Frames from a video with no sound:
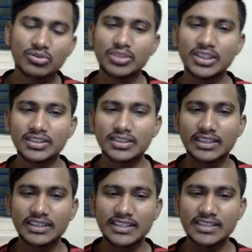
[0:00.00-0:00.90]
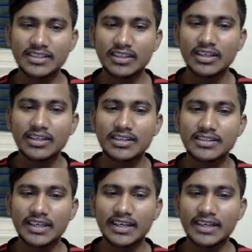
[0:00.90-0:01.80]
much? That is
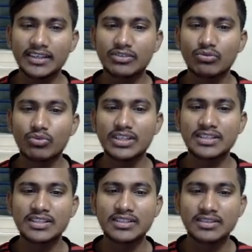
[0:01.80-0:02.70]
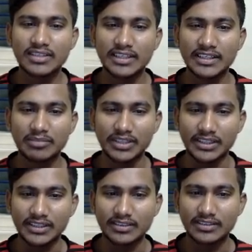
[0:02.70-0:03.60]
side 1 centimeter.
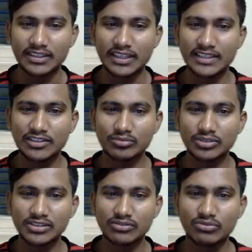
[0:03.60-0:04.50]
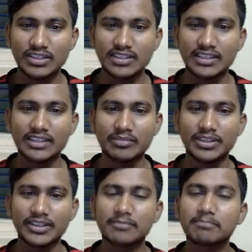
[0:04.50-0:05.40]
Side is how much? 1 centimeter.
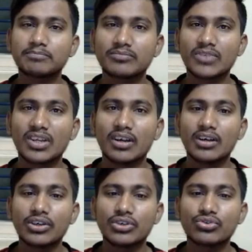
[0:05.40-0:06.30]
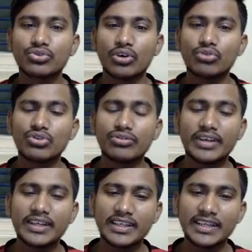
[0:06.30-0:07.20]
So how do we find
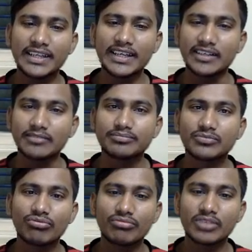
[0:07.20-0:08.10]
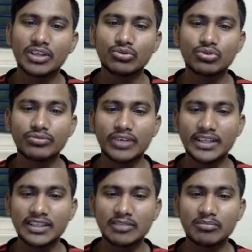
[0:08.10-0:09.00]
the area? Now to find the
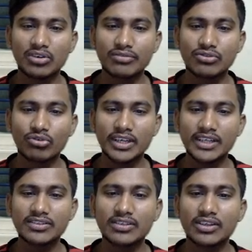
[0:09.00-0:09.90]
number of squares,